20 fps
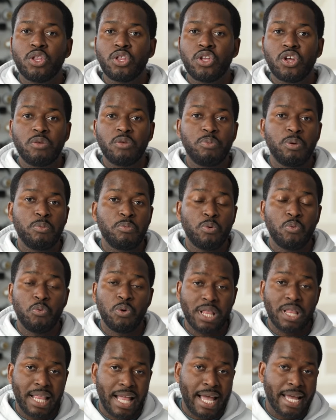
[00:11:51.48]
a lot of people
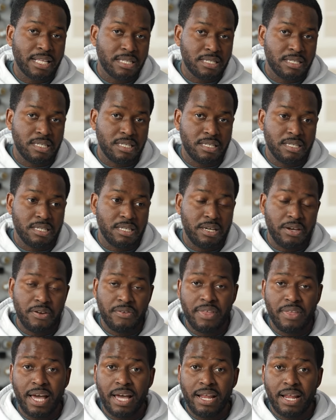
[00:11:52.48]
would like to
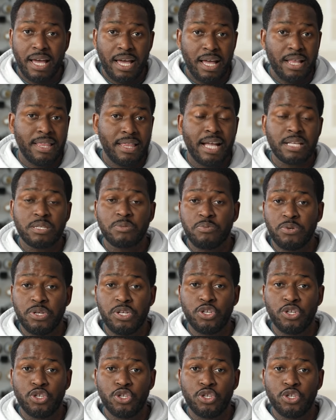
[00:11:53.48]
hear that and that's pretty